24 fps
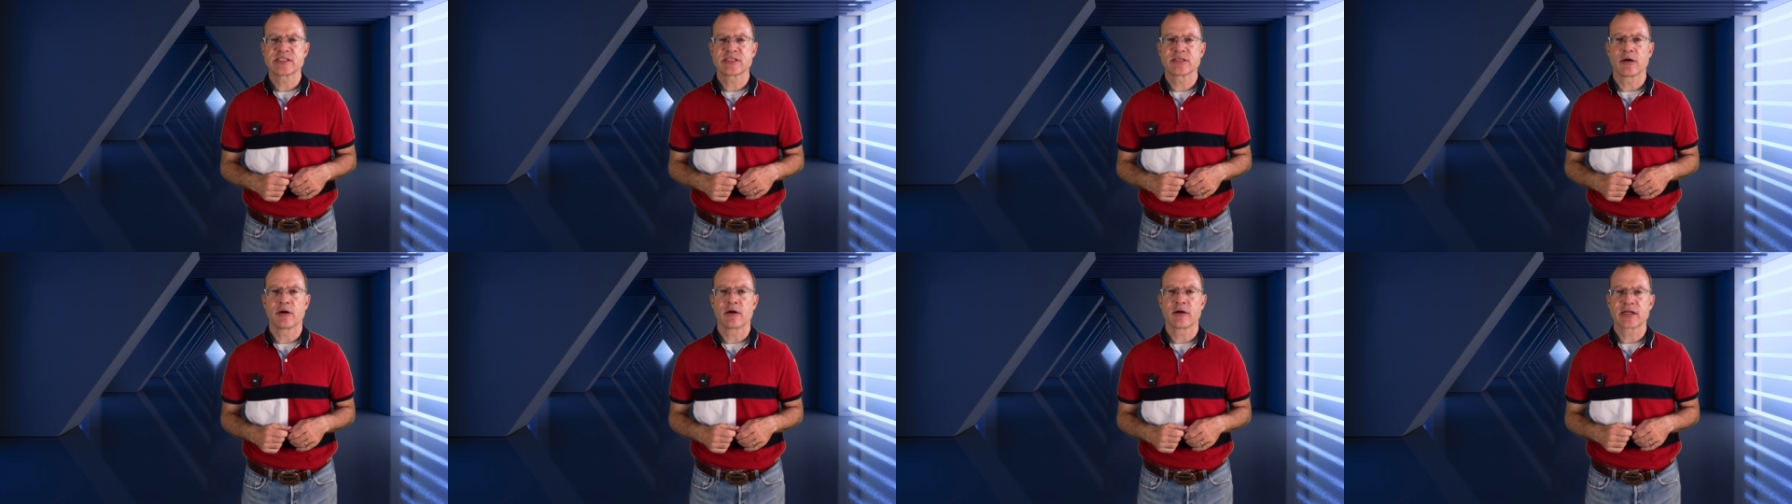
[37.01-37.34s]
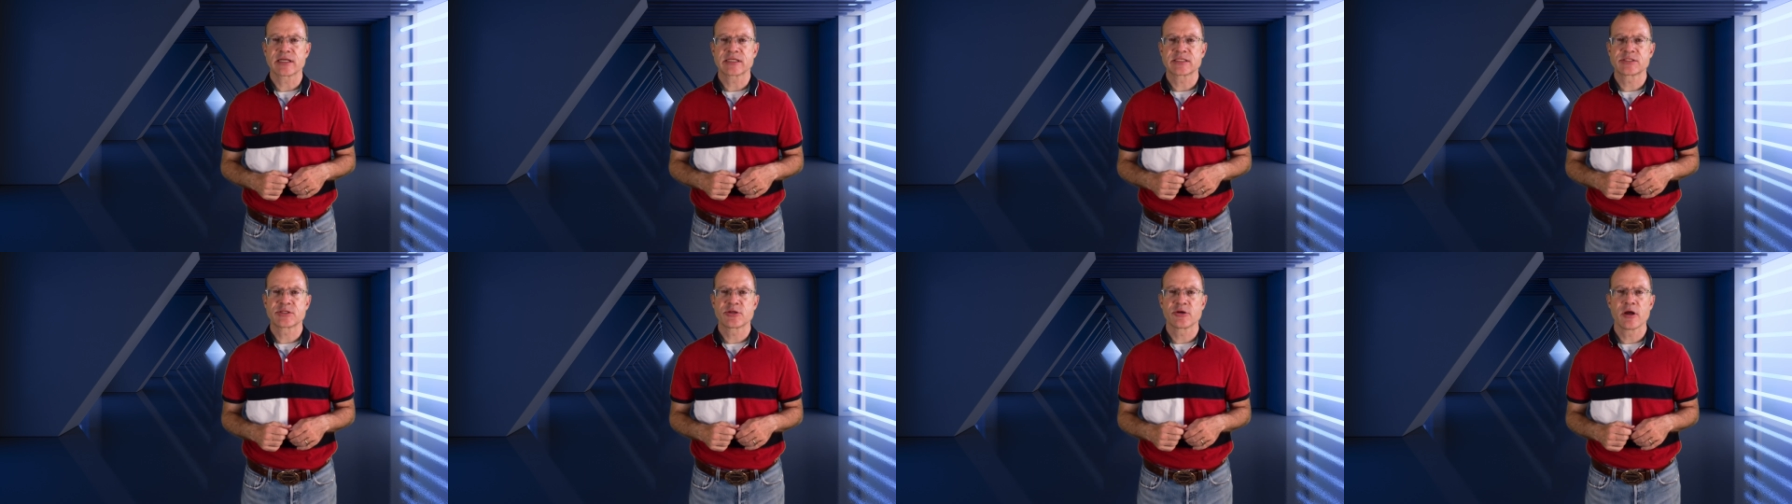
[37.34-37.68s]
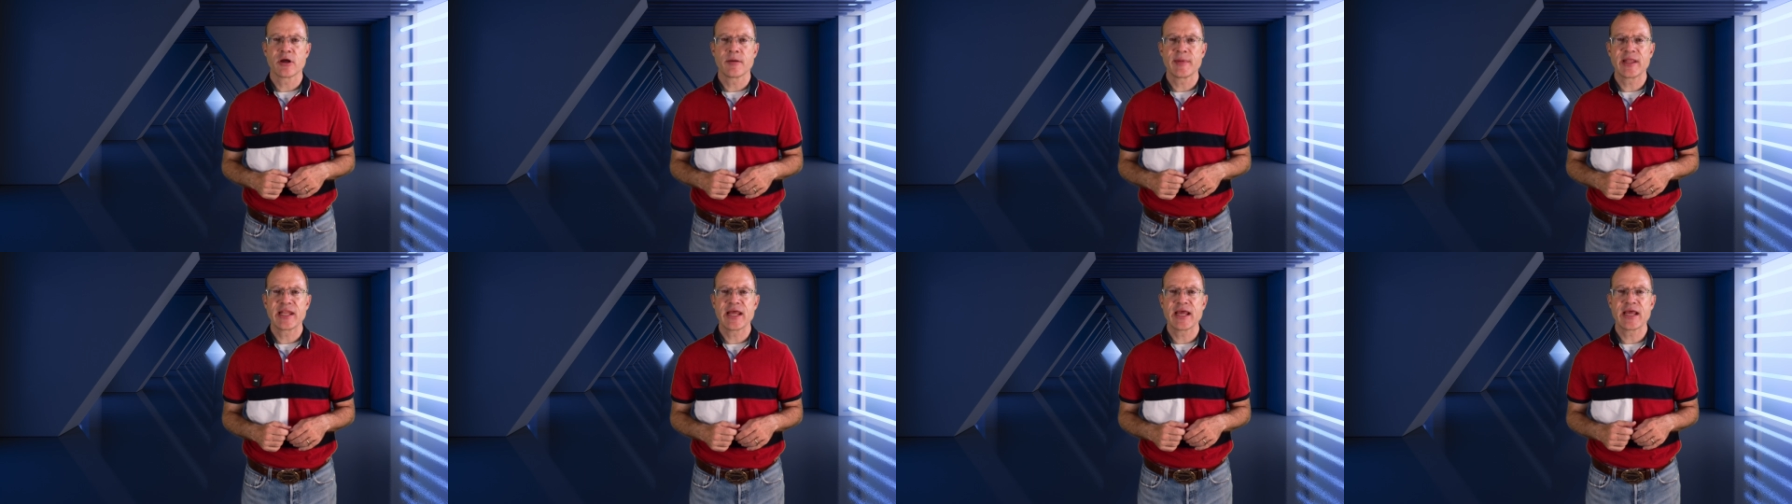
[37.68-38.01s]
Star
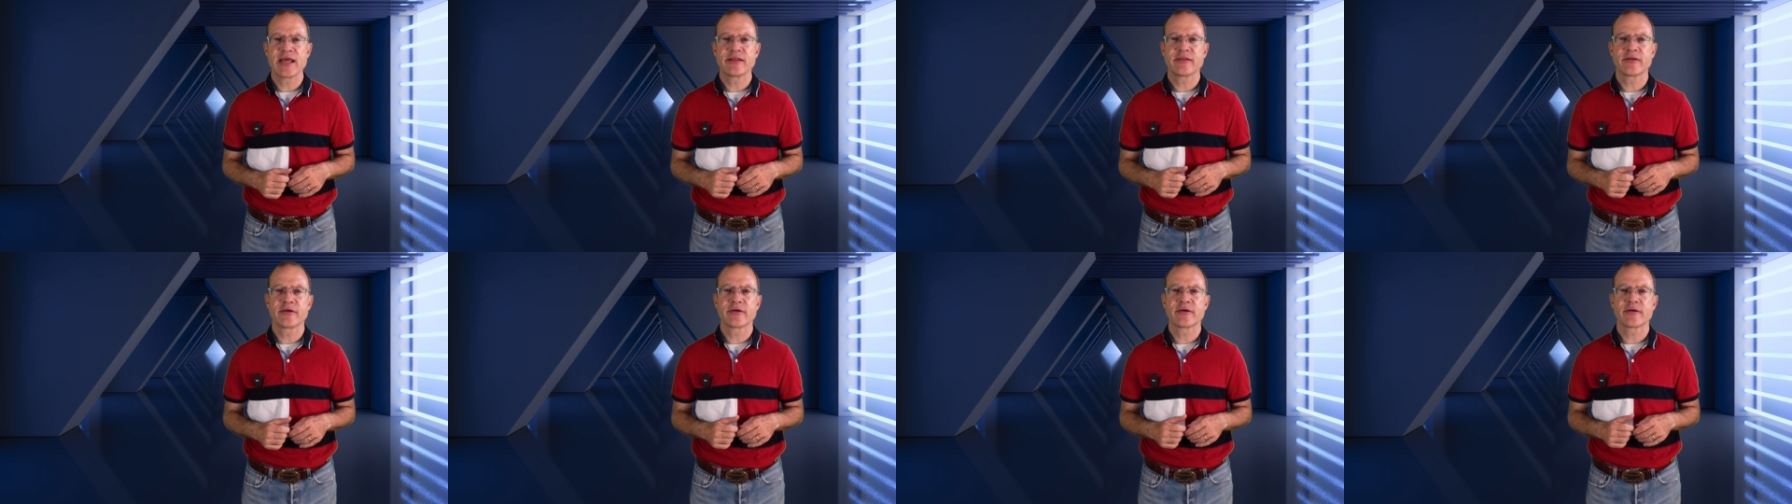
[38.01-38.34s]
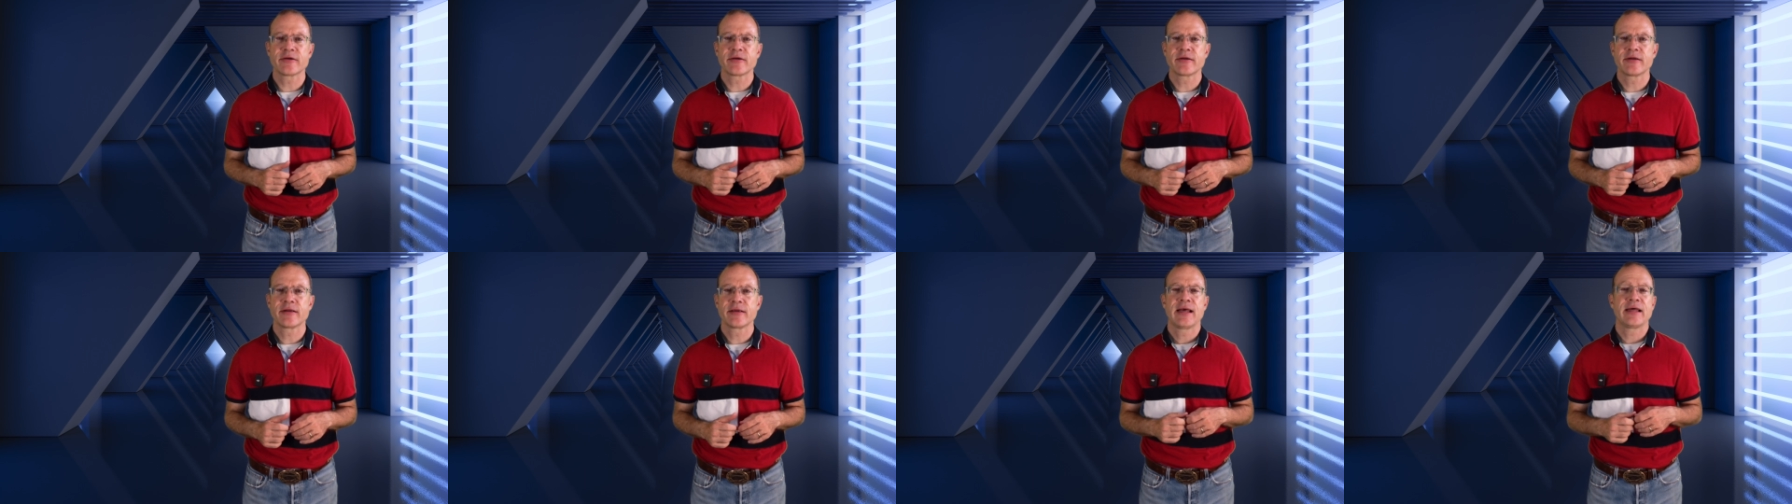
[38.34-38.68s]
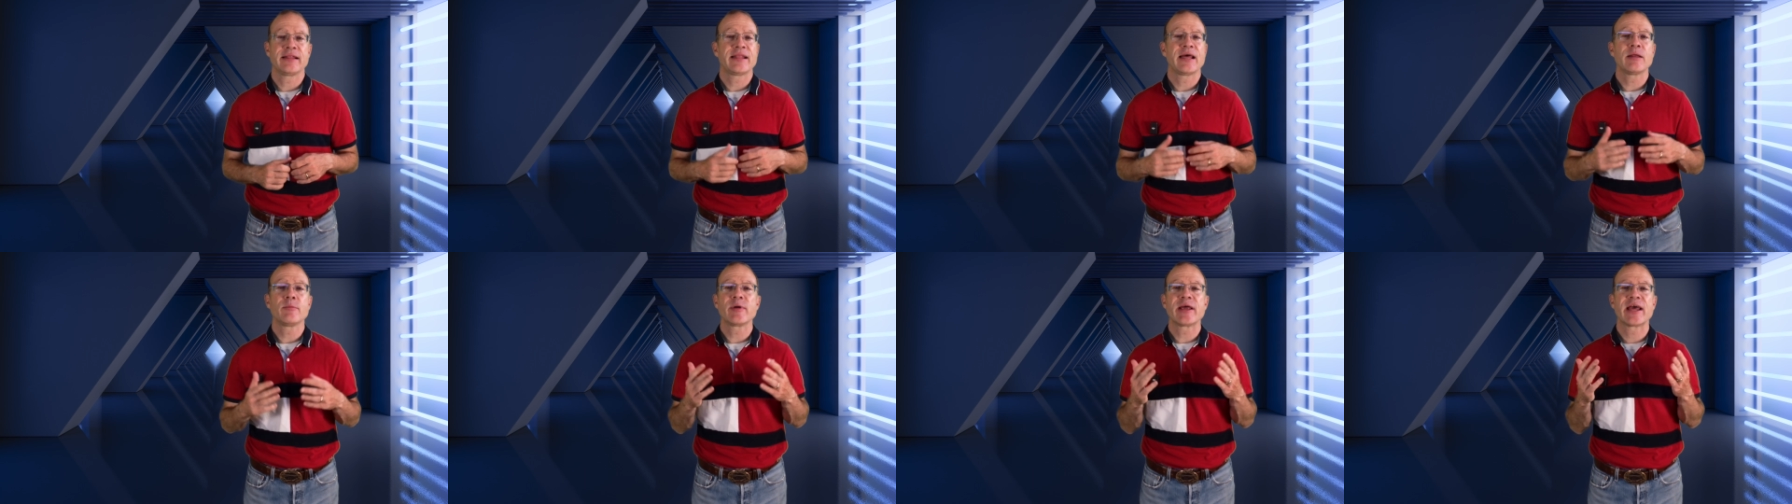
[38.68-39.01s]
Exterminator
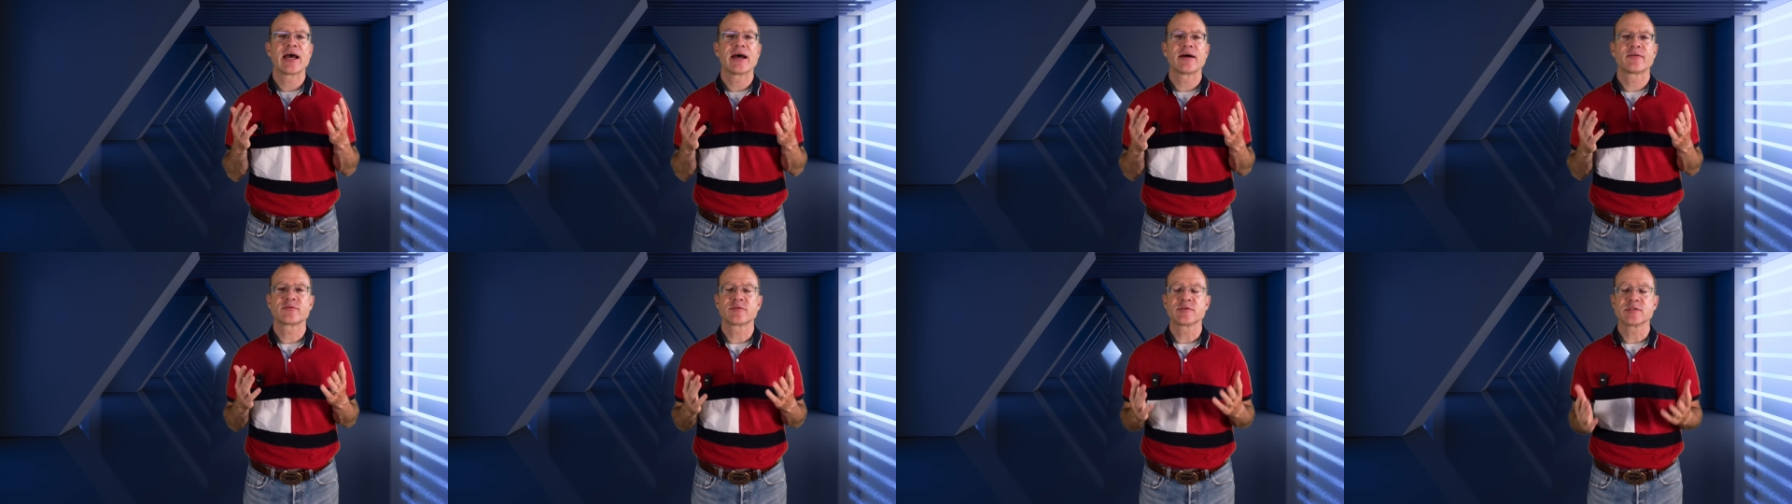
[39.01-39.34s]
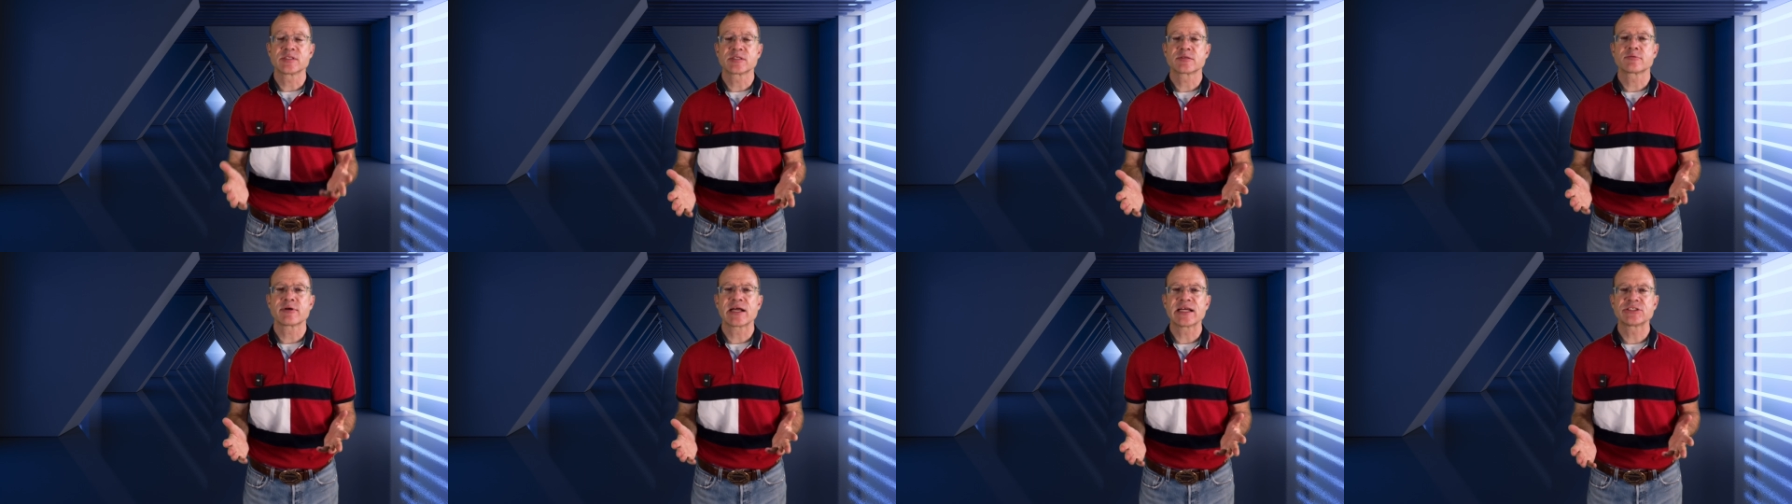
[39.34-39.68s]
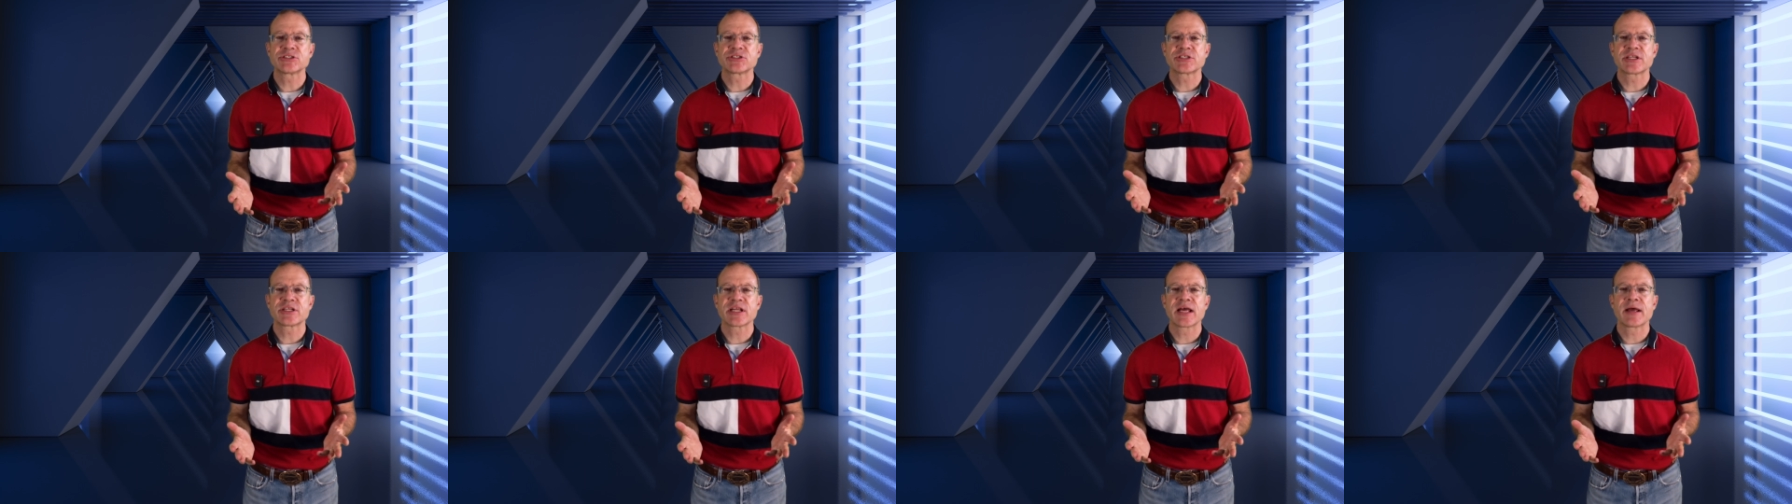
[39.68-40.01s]
and then we have to
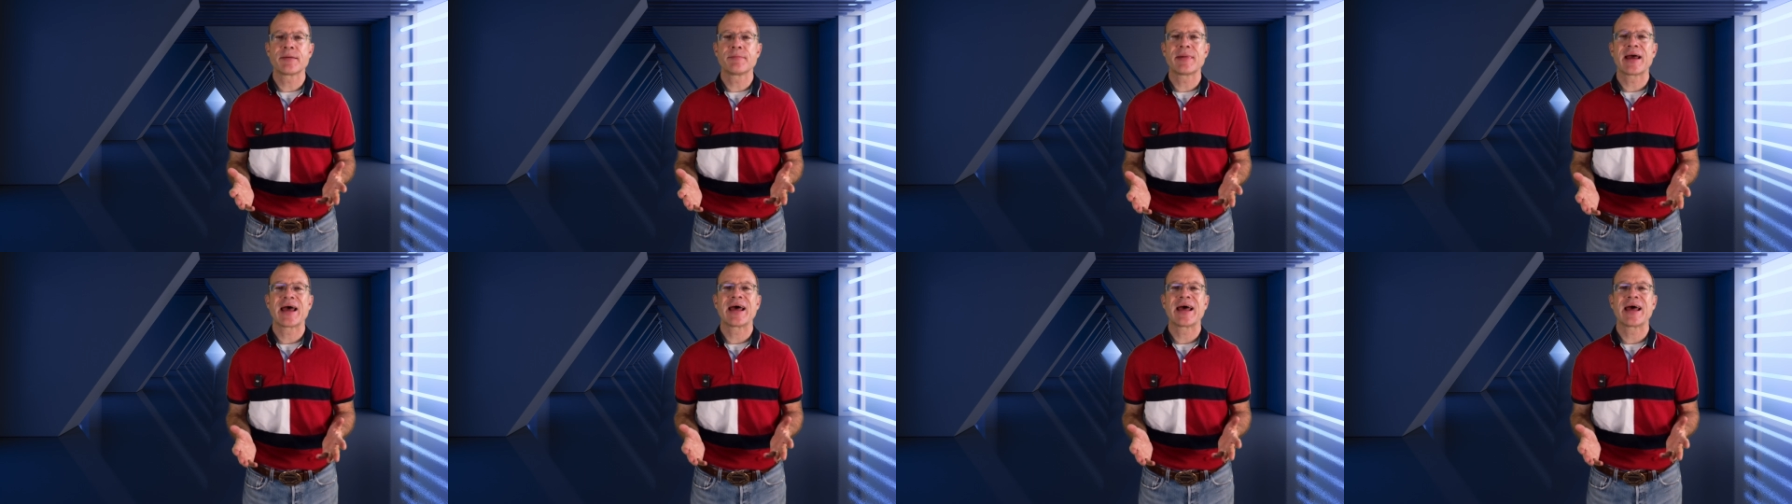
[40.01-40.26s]
stretch them,